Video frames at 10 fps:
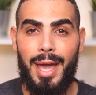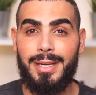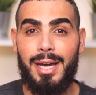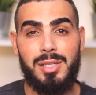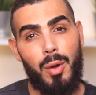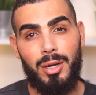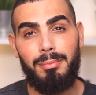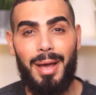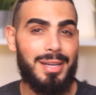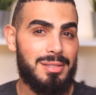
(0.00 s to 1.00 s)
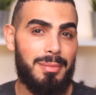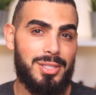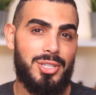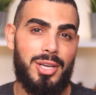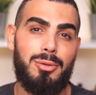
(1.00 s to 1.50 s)
Hey guys, welcome back to my
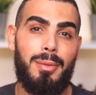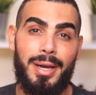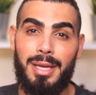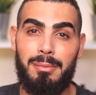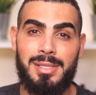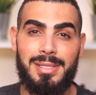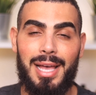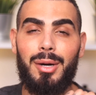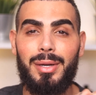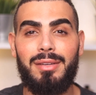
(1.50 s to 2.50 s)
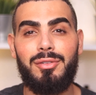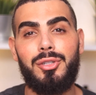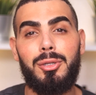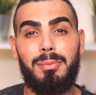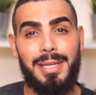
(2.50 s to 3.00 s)
channel. My name is Sal. If you're
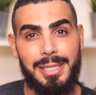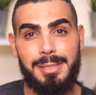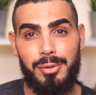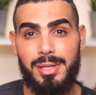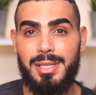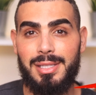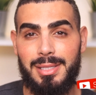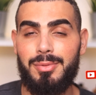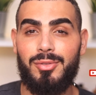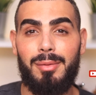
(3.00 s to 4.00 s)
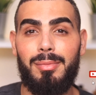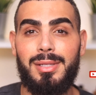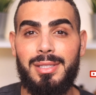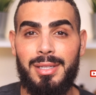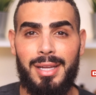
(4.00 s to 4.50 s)
new, please press that subscribe
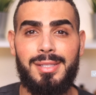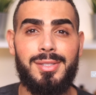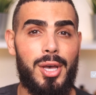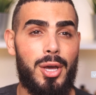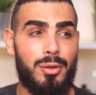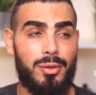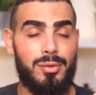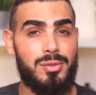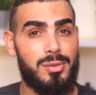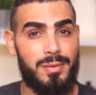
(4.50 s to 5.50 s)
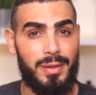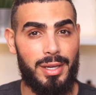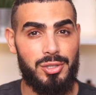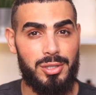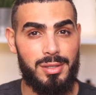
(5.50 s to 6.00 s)
button and turn on those
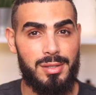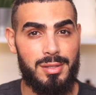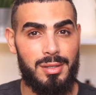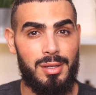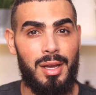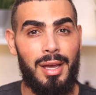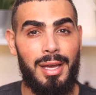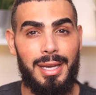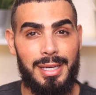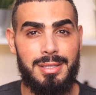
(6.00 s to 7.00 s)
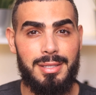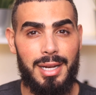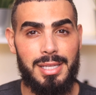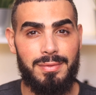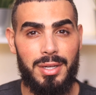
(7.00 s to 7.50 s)
notifications. In
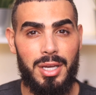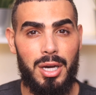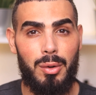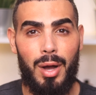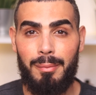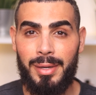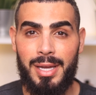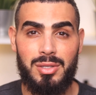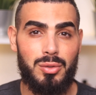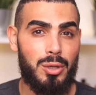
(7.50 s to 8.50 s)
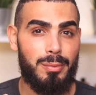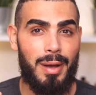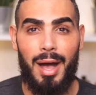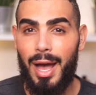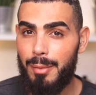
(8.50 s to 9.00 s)
today's video, I'm here to talk
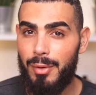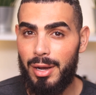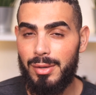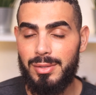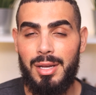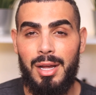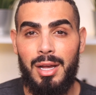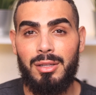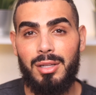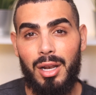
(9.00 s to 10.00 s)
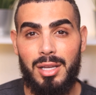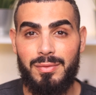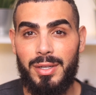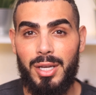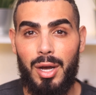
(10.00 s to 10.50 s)
about eyebrows. The last
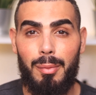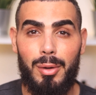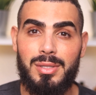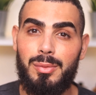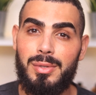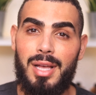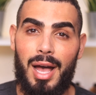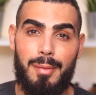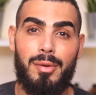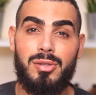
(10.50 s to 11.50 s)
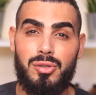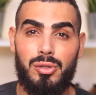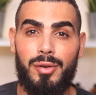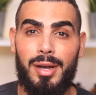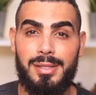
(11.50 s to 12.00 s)
video I posted was an eyebrow
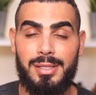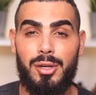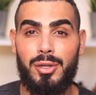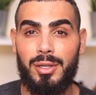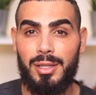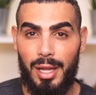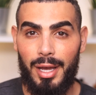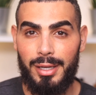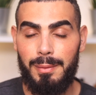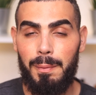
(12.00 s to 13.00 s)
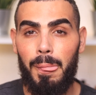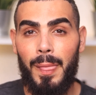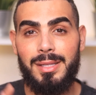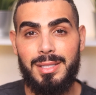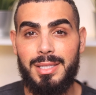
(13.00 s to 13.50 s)
tutorial I did on a client.
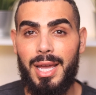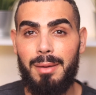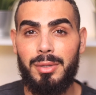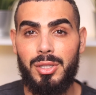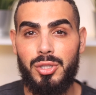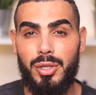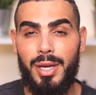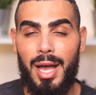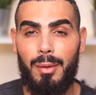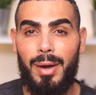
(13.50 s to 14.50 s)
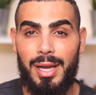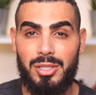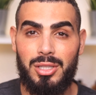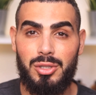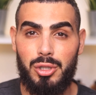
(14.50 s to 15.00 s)
Today I'm going to show you how I
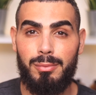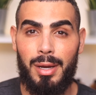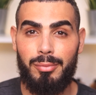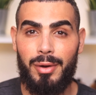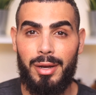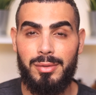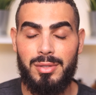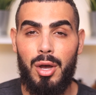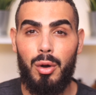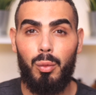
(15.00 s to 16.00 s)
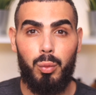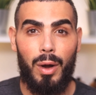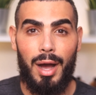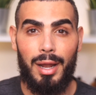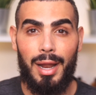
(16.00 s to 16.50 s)
actually do my brows
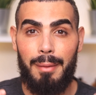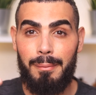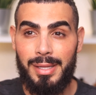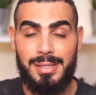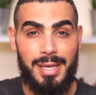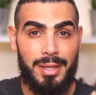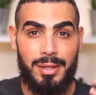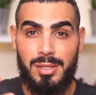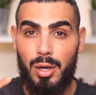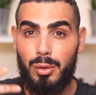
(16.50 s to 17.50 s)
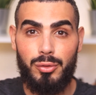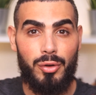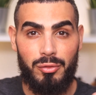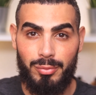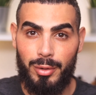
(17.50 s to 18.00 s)
while I maintain this whole
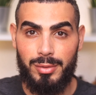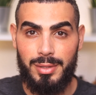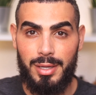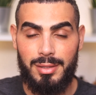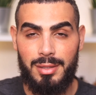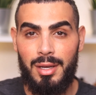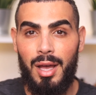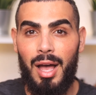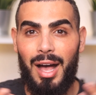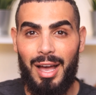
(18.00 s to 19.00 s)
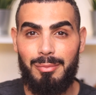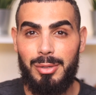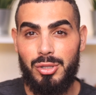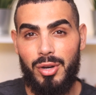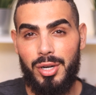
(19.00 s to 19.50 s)
growth process. I've
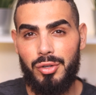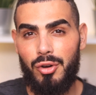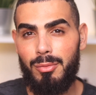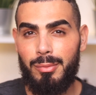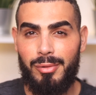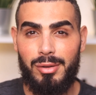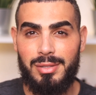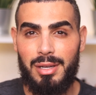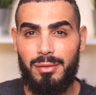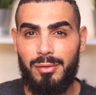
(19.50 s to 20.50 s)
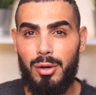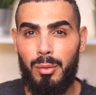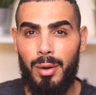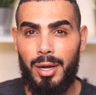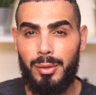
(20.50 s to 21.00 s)
been trying to grow my brows out for a
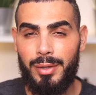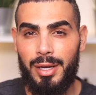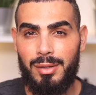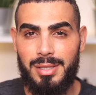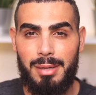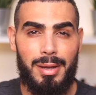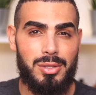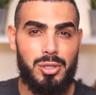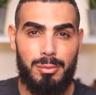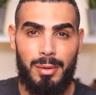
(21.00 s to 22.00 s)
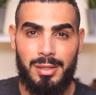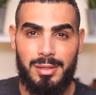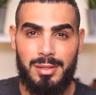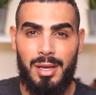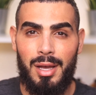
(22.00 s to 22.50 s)
while now, say about 2
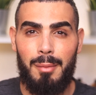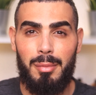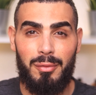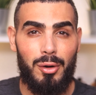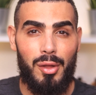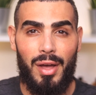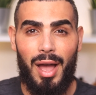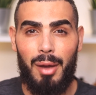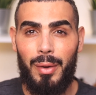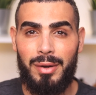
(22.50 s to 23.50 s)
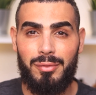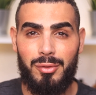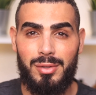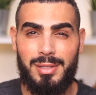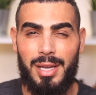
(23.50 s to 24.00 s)
months. Before that, I went
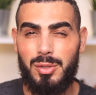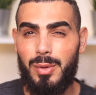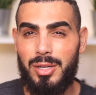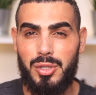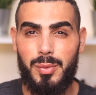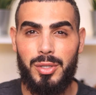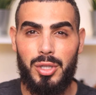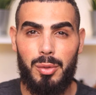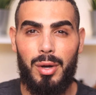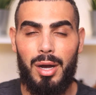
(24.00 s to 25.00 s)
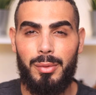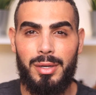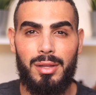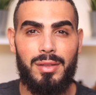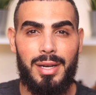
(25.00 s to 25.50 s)
for a stage where I just went, you know what, I want
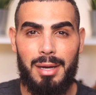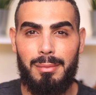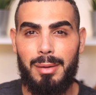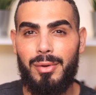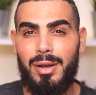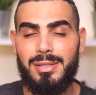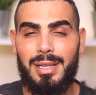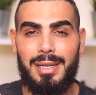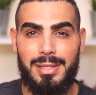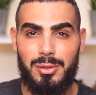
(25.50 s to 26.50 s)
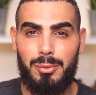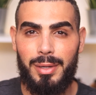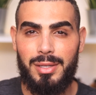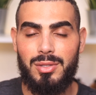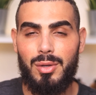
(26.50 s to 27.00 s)
to thin out my brows a little
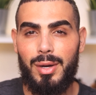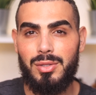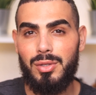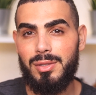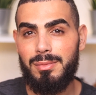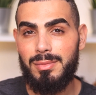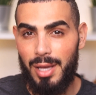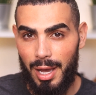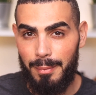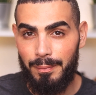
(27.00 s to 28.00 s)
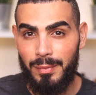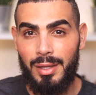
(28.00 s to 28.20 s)
bit. So I took some time